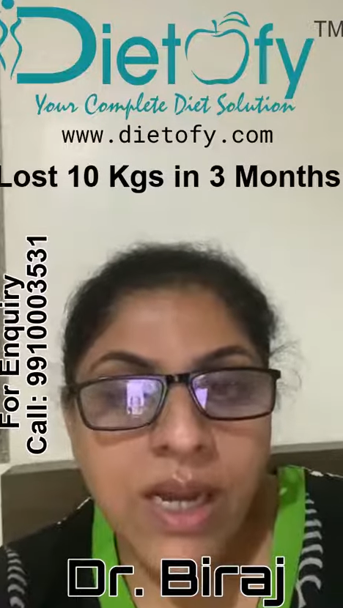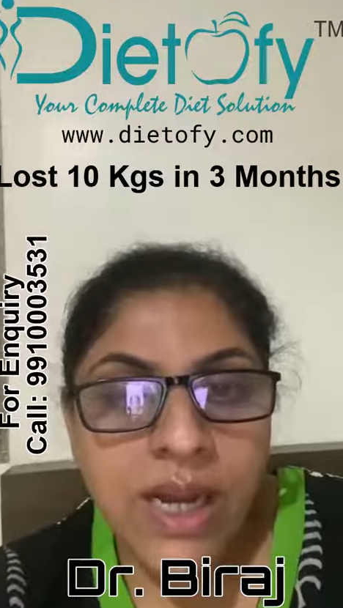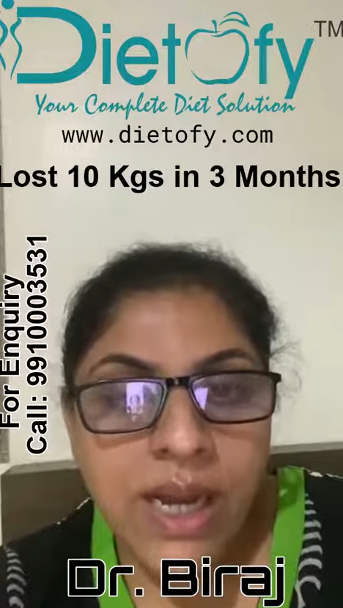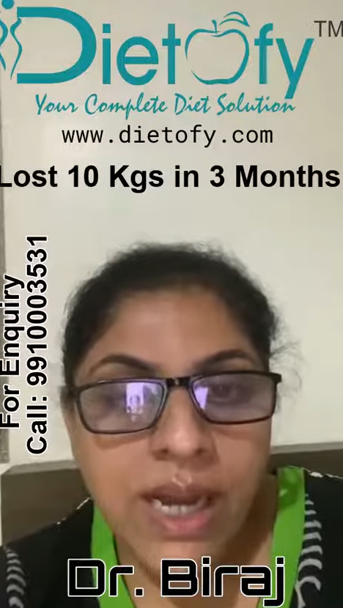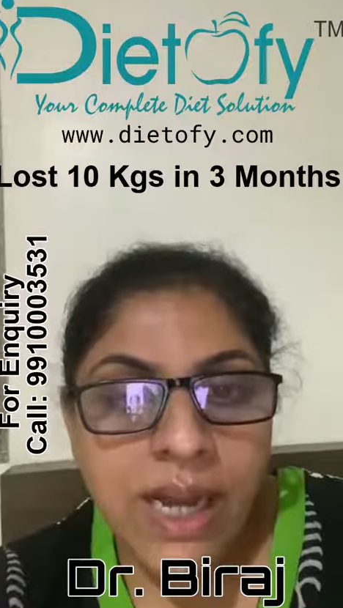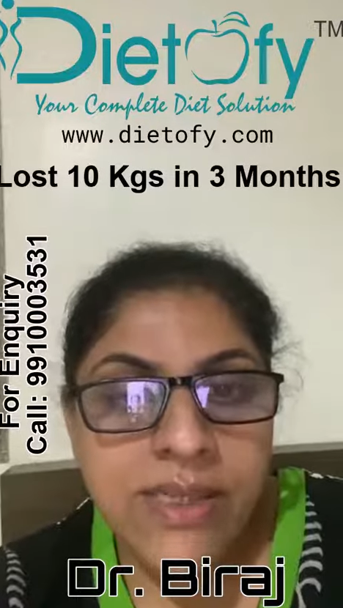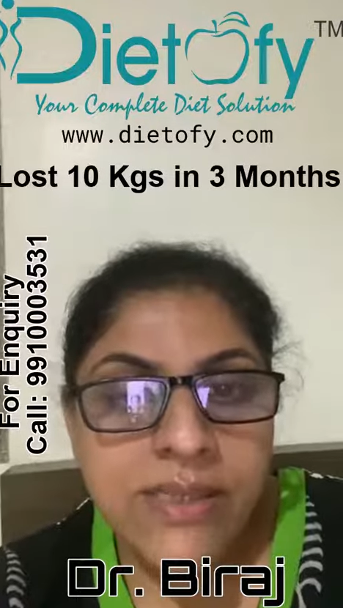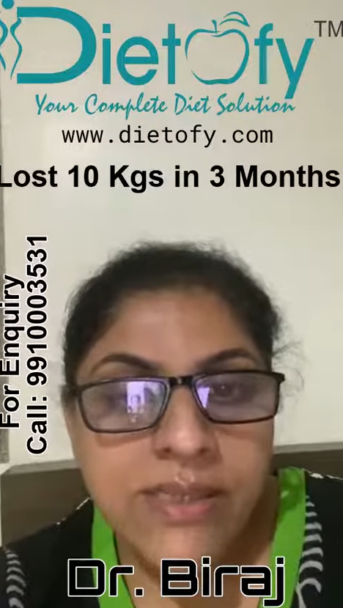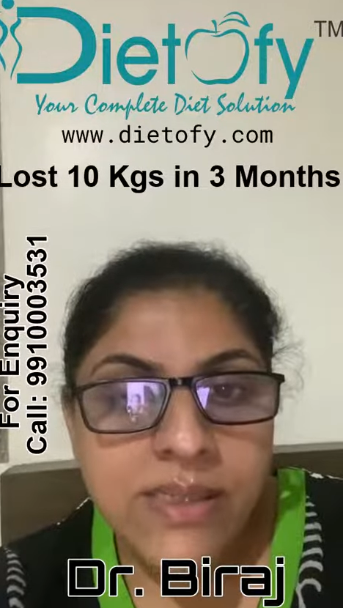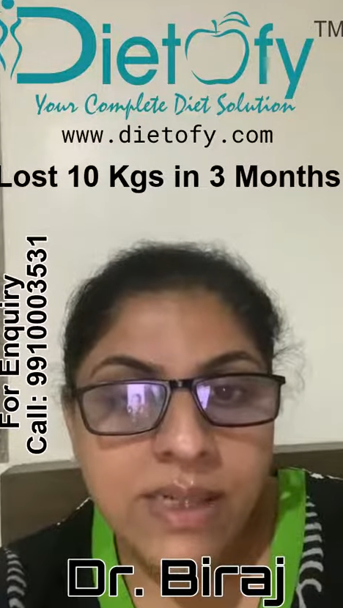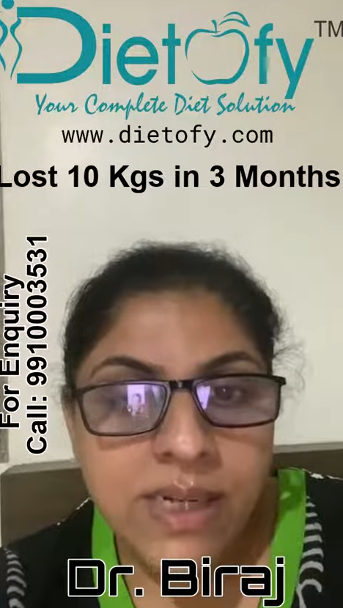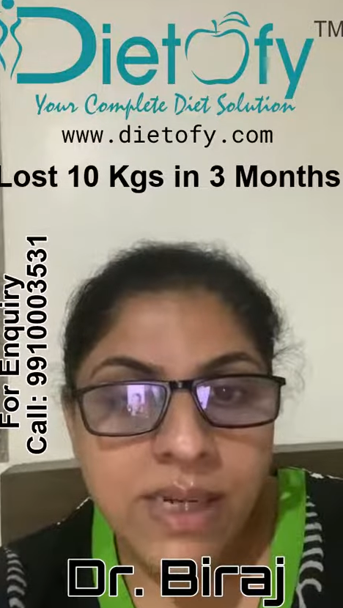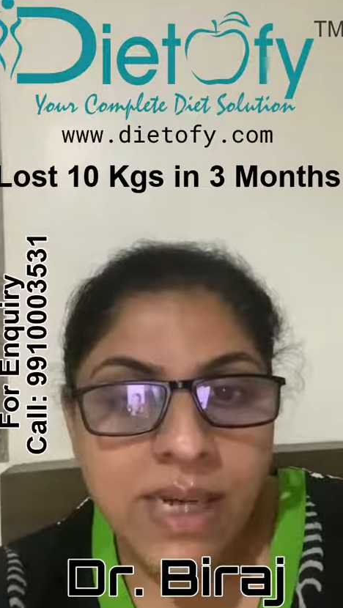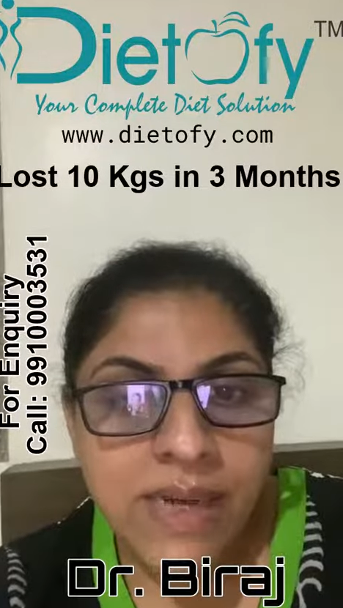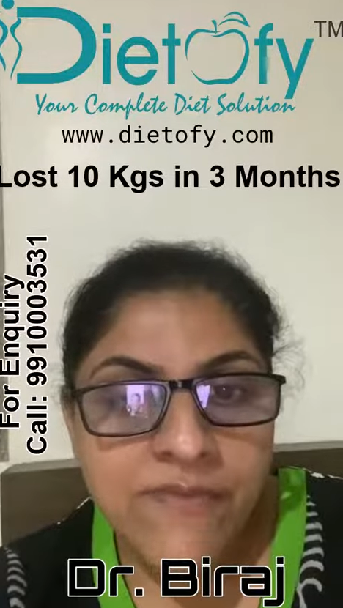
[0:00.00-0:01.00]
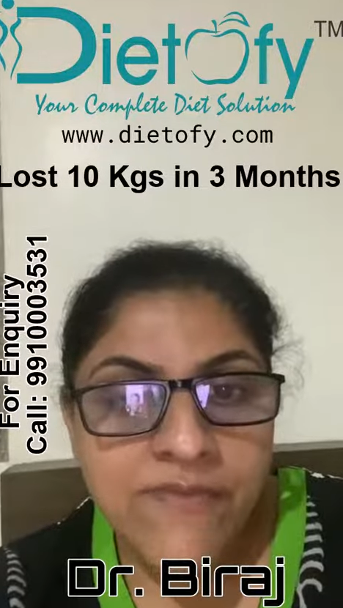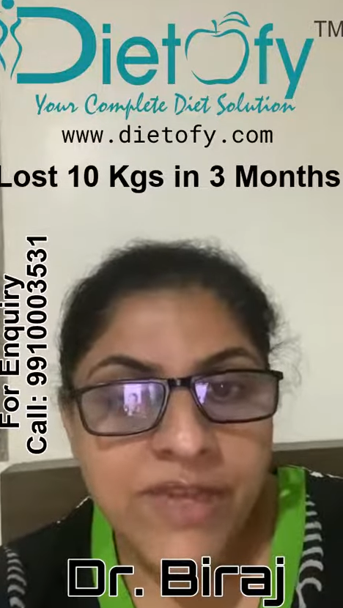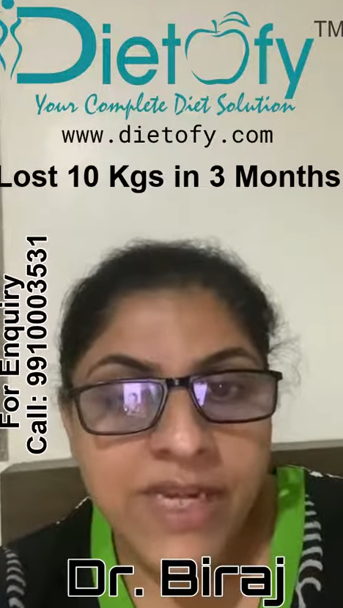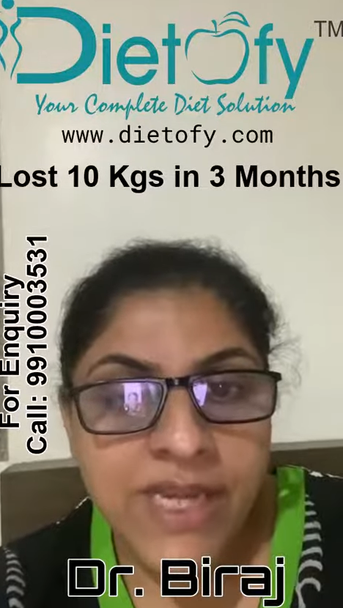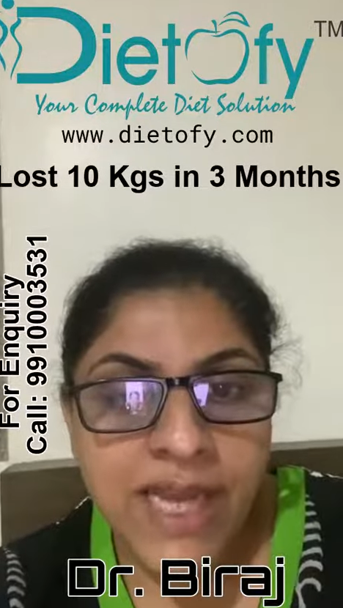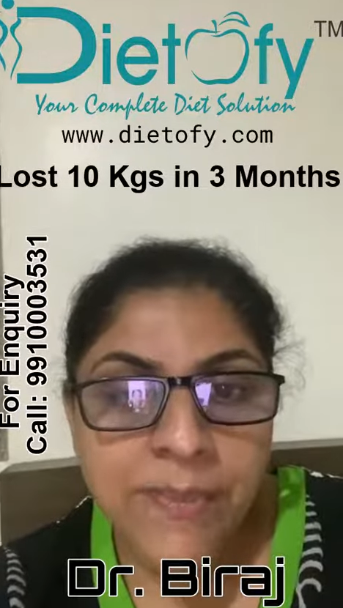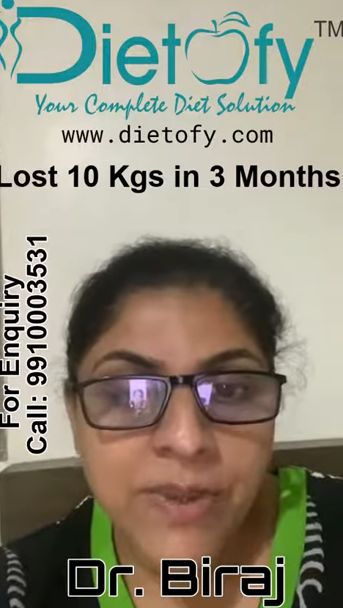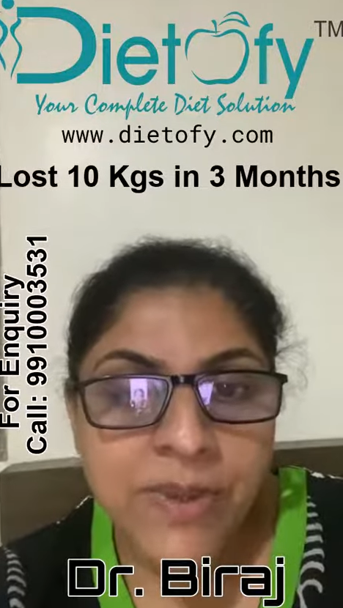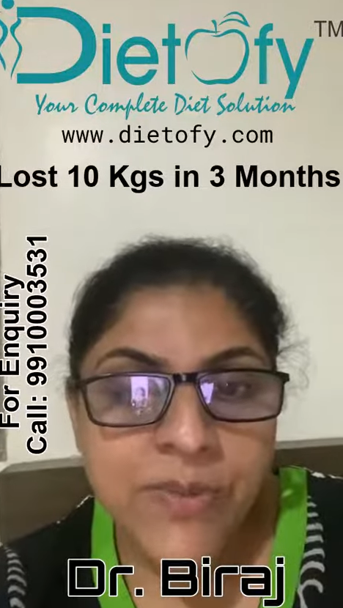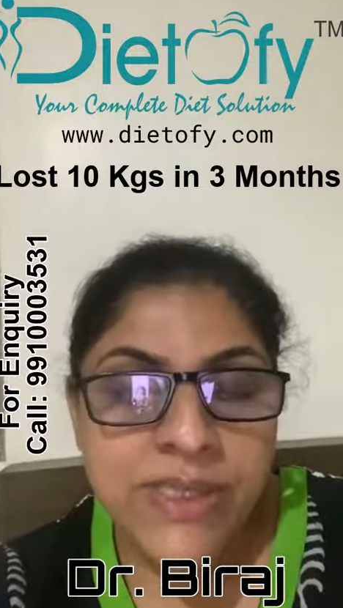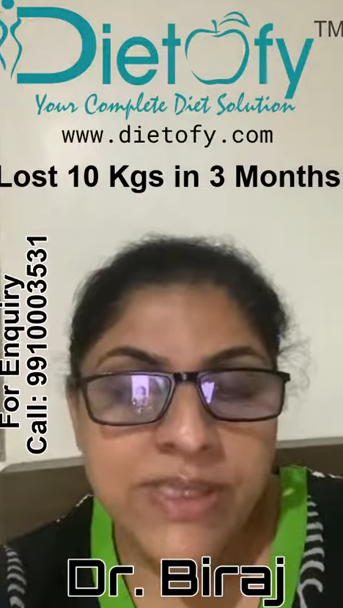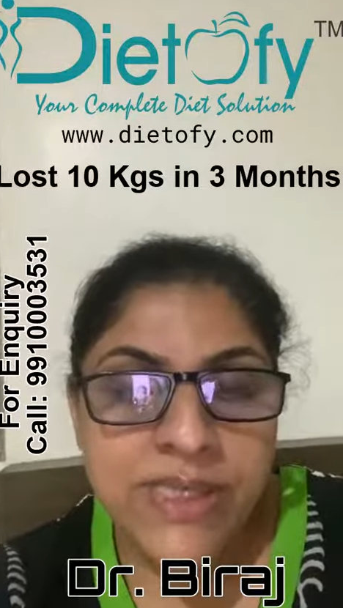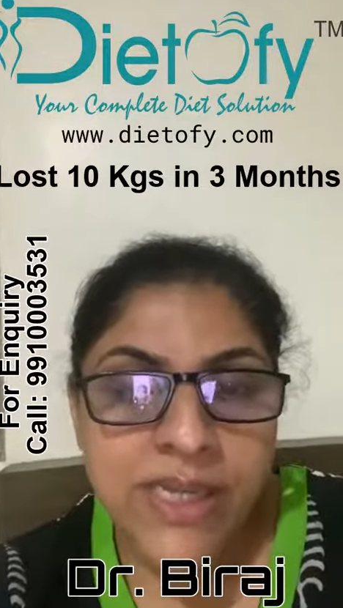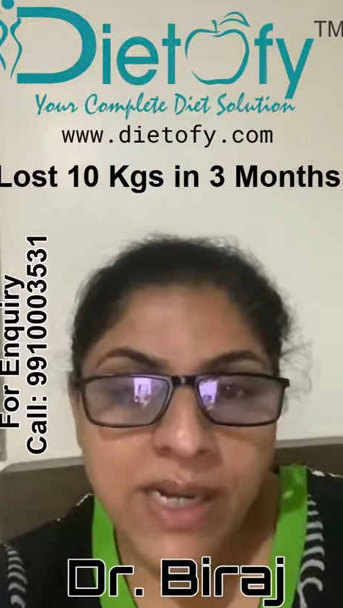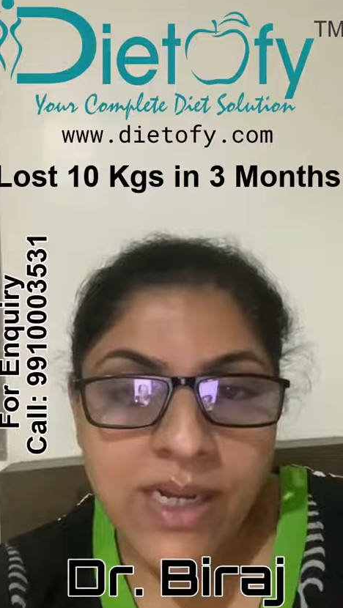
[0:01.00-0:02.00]
and uh, I'm very happy
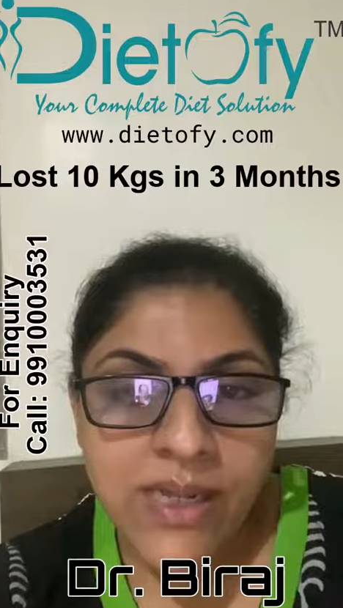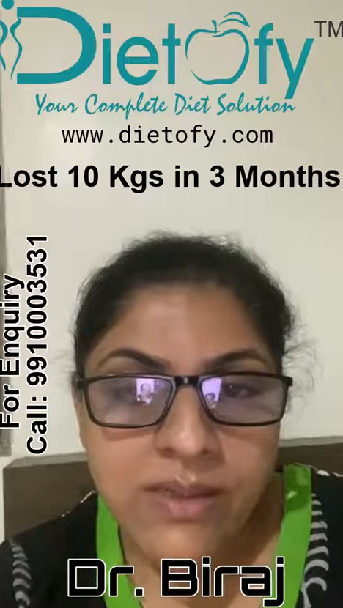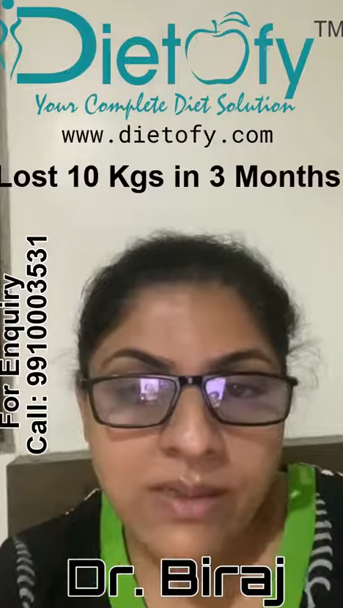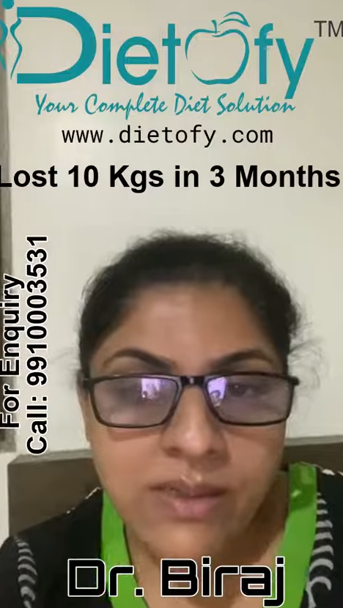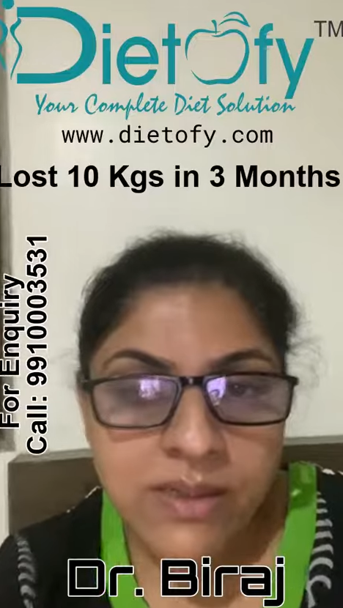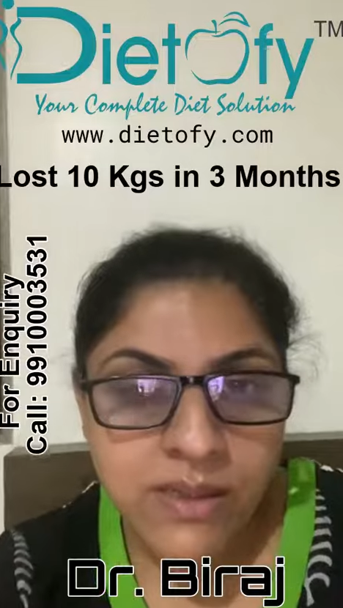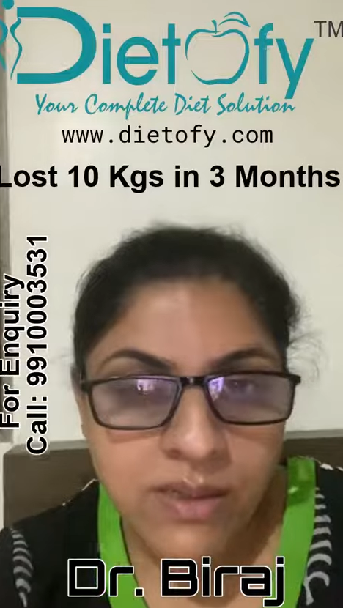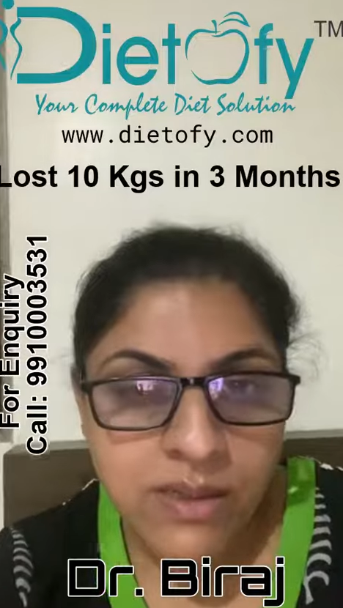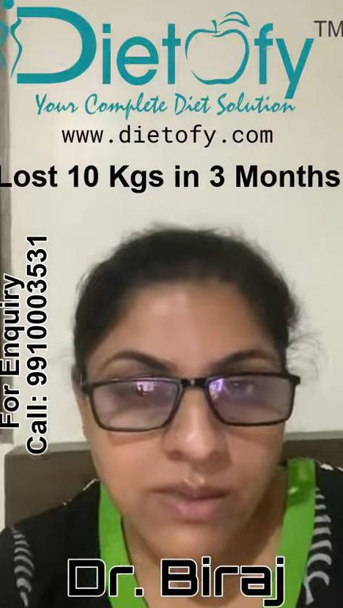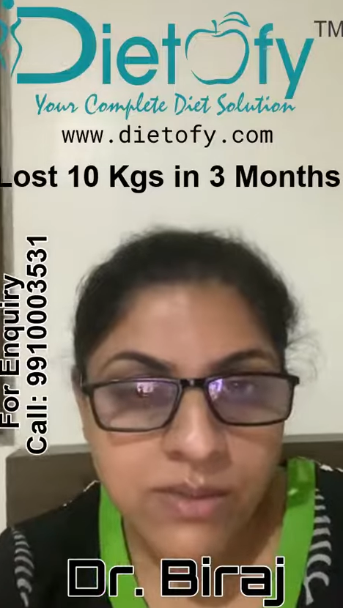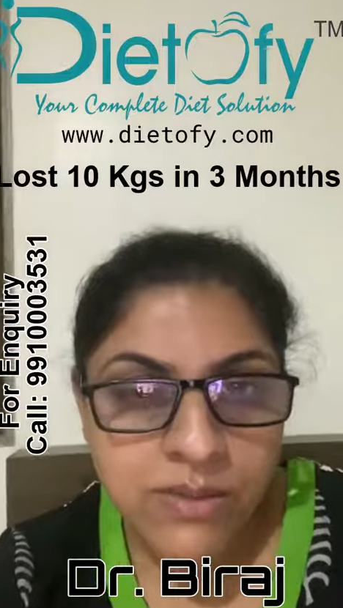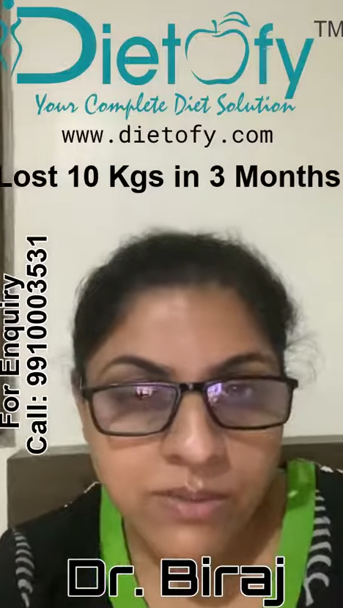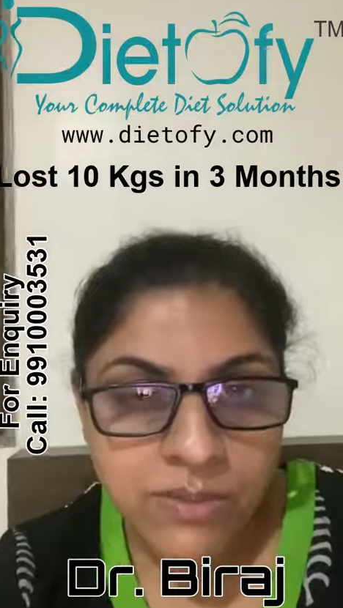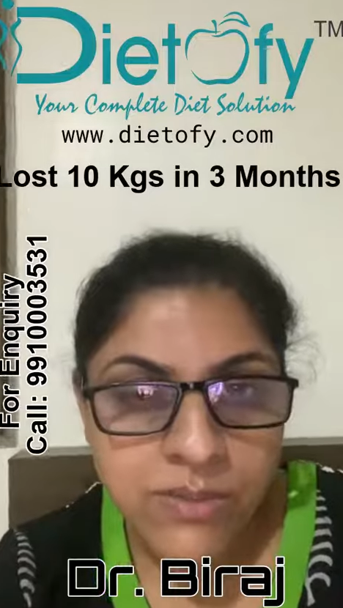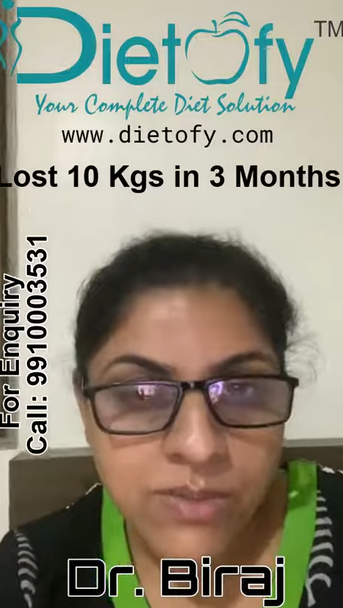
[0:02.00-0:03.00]
with their, uh,